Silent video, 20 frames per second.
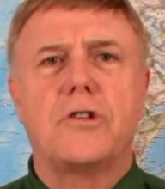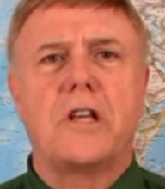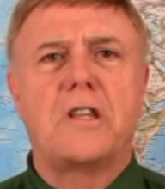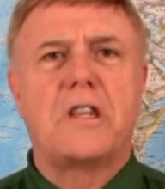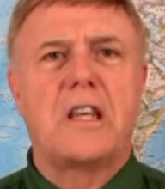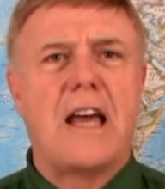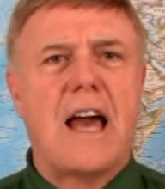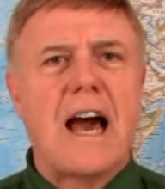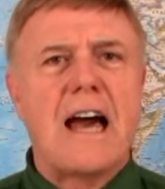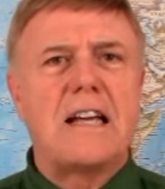
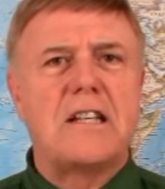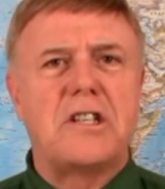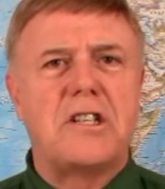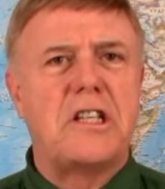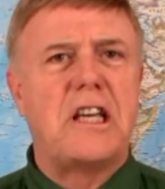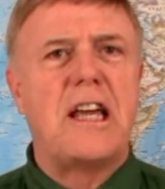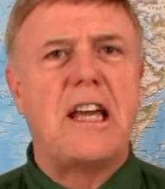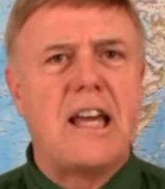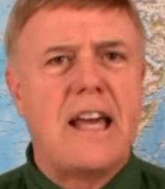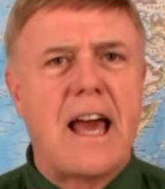that the
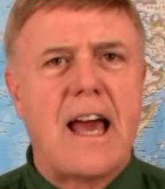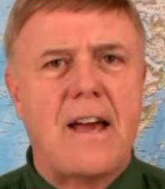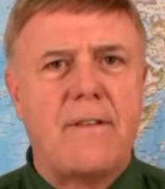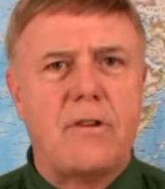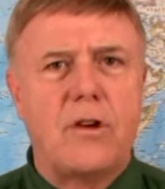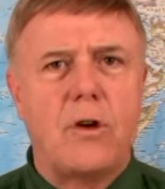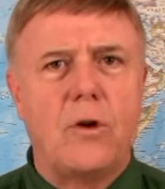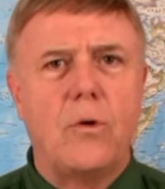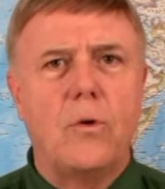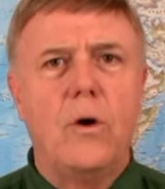IC
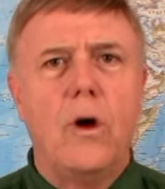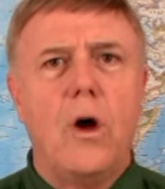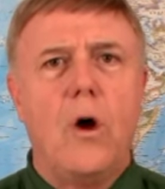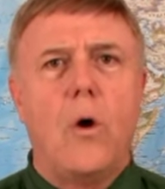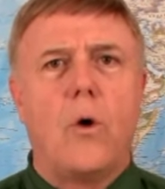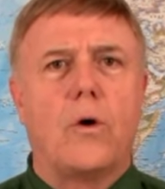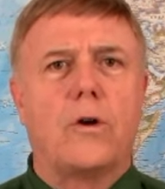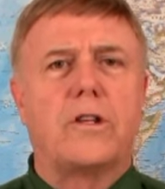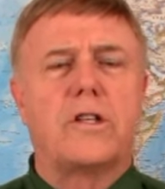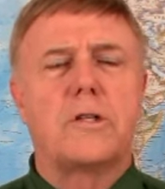gave you,
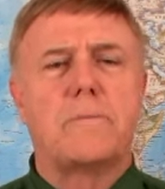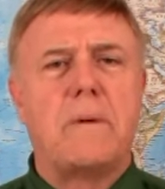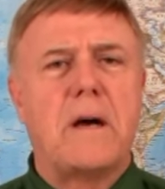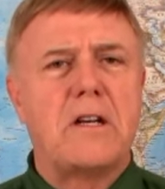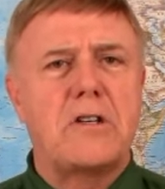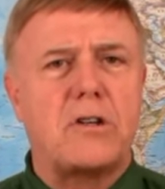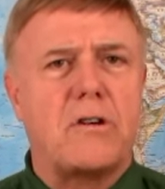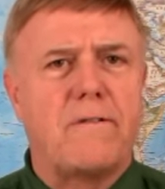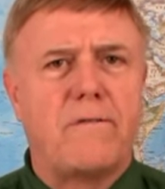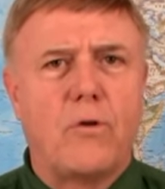or the
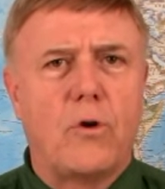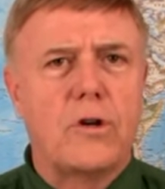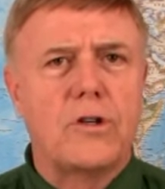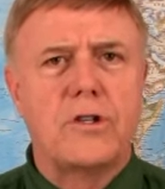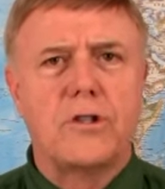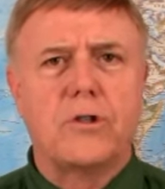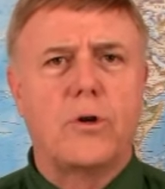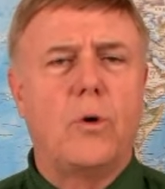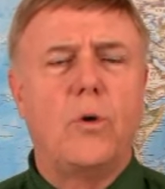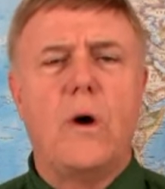special
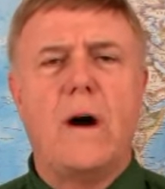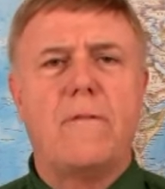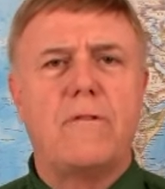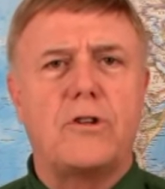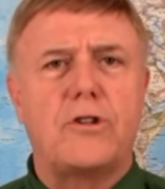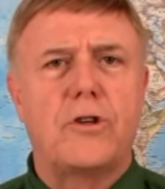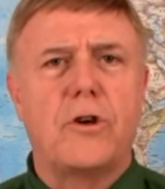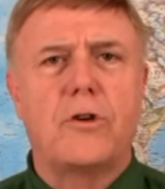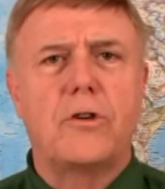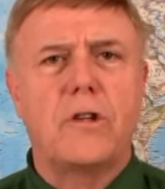forces, or
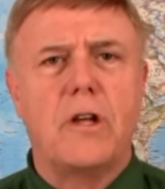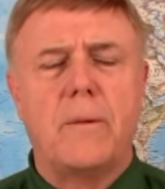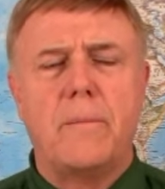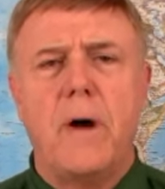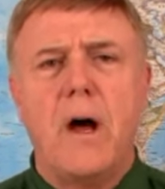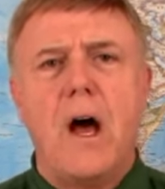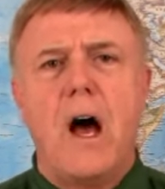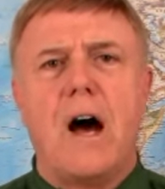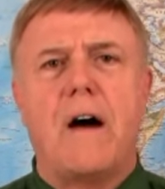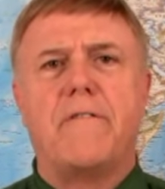whoever took
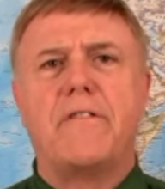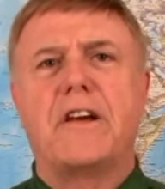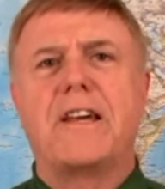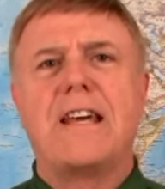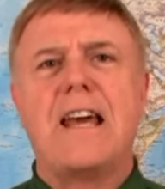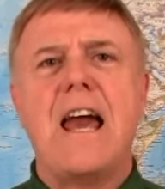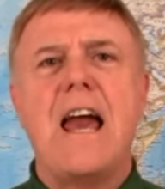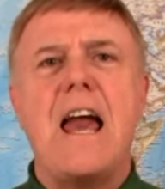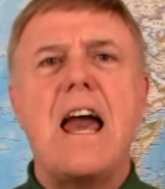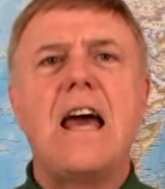them, of the
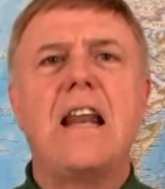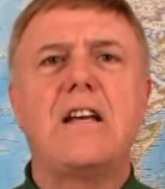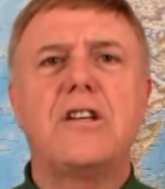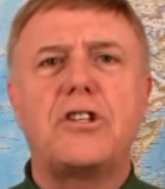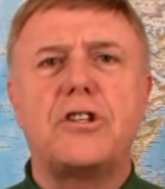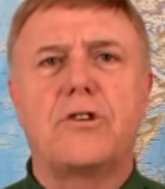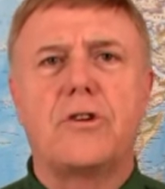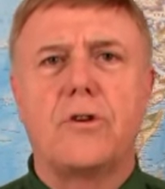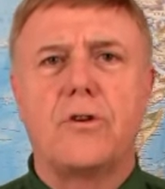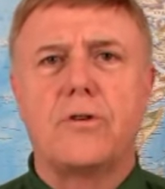
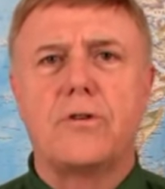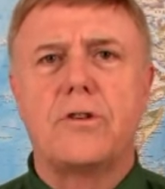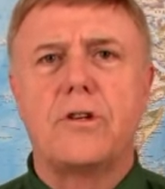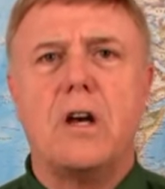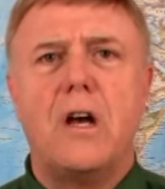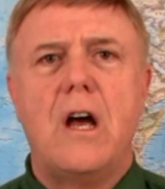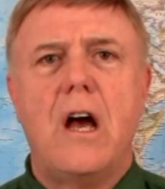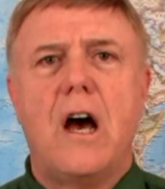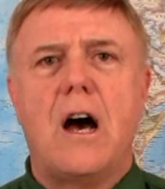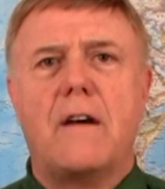
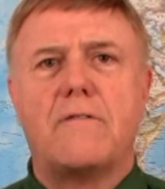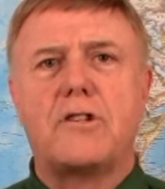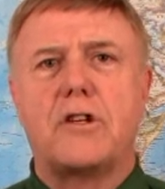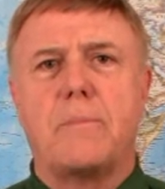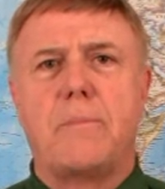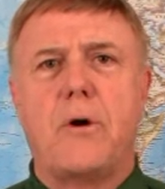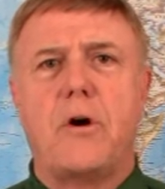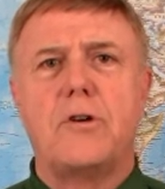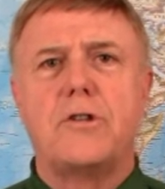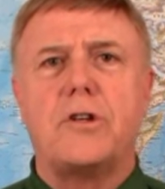canisters of
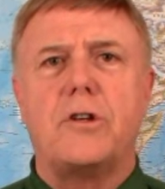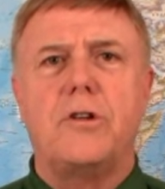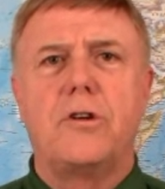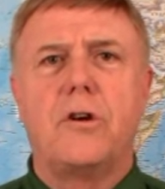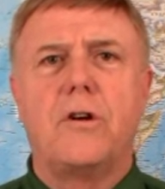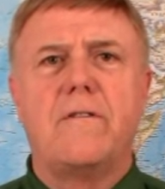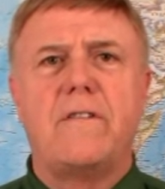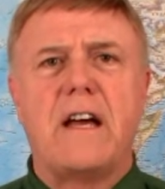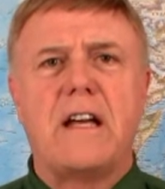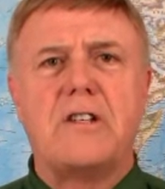supposed
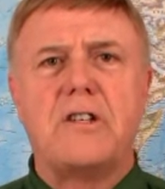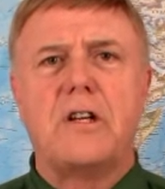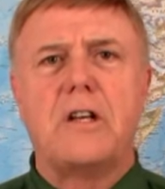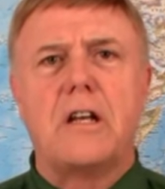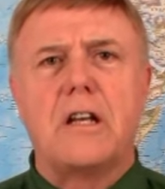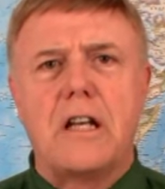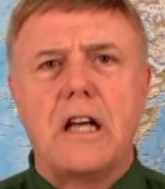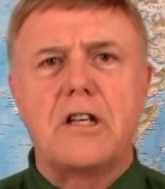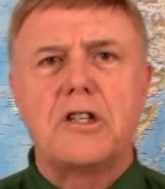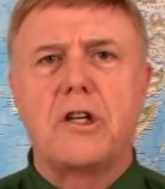nerve
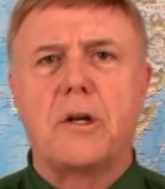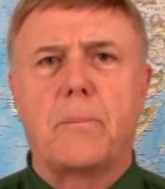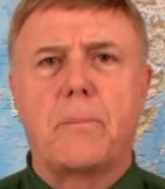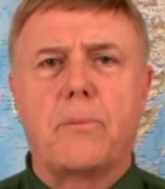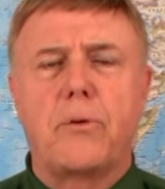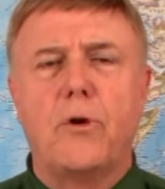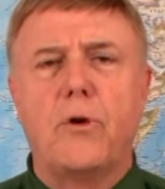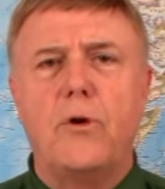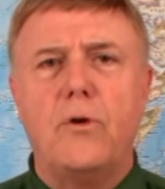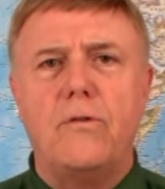agent
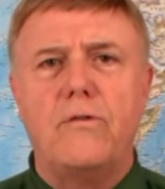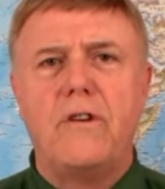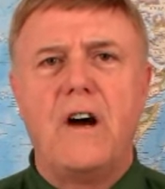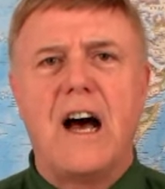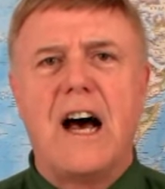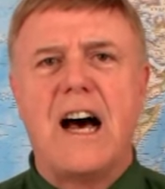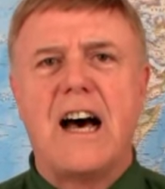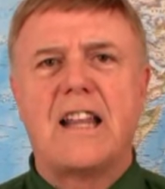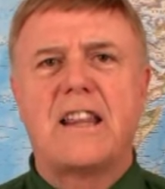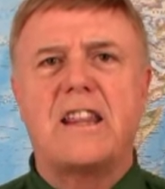doesn't prove
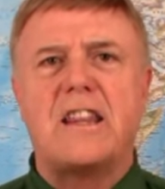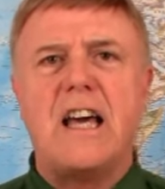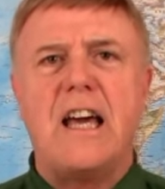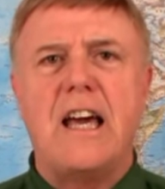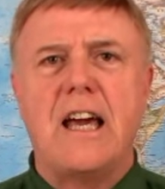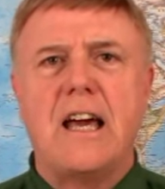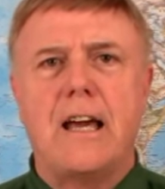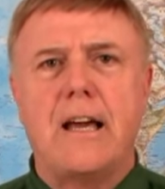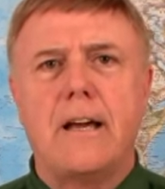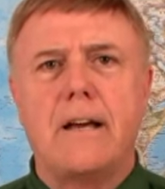a
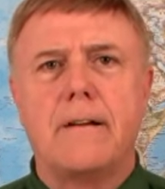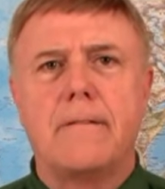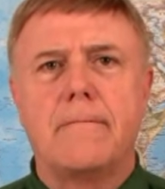thing.